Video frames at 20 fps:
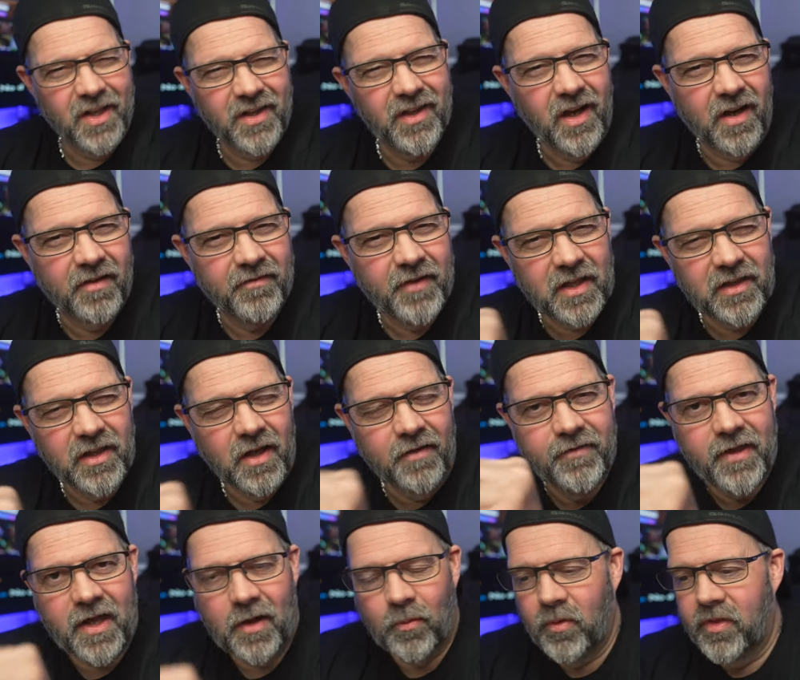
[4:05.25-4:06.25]
I love. I
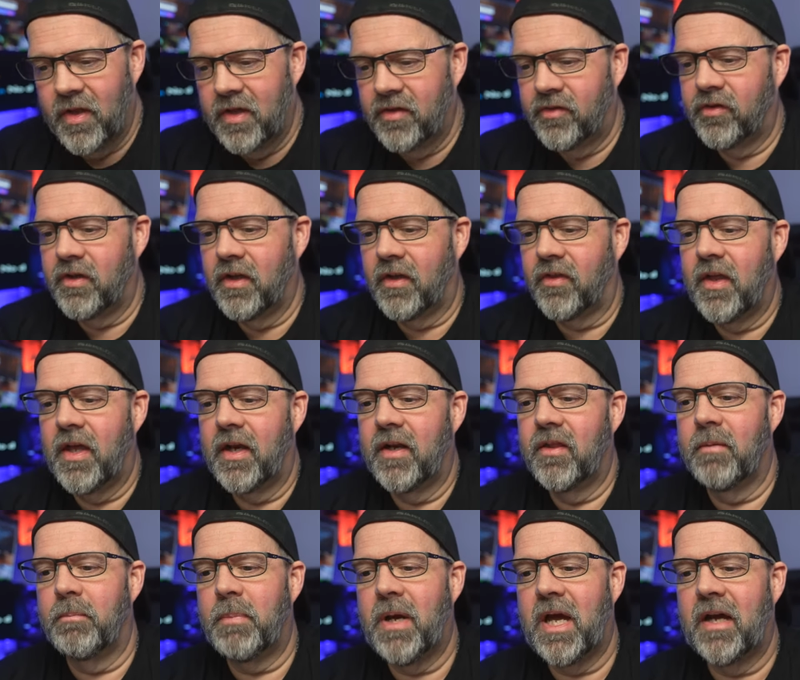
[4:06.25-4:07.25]
love that when they stick that
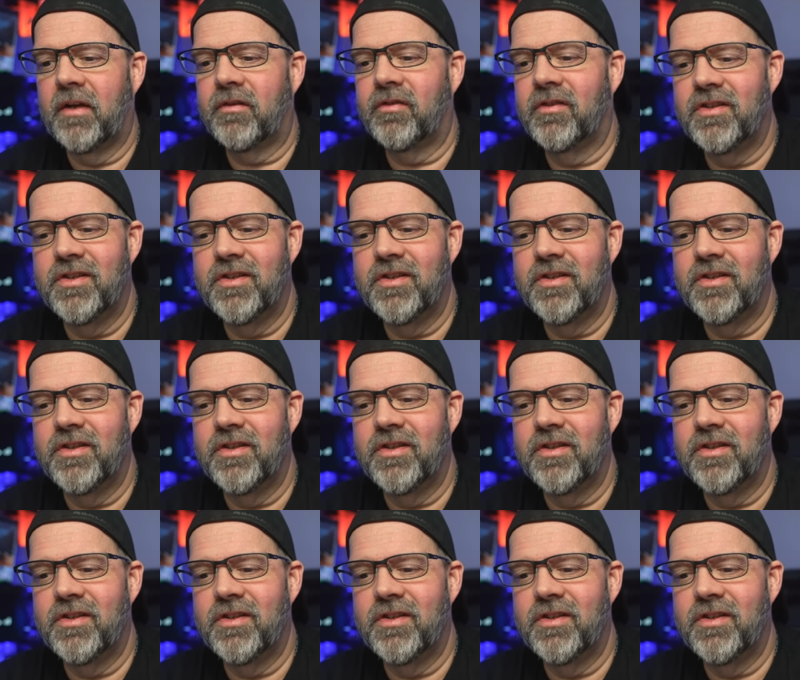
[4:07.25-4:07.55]
in the box,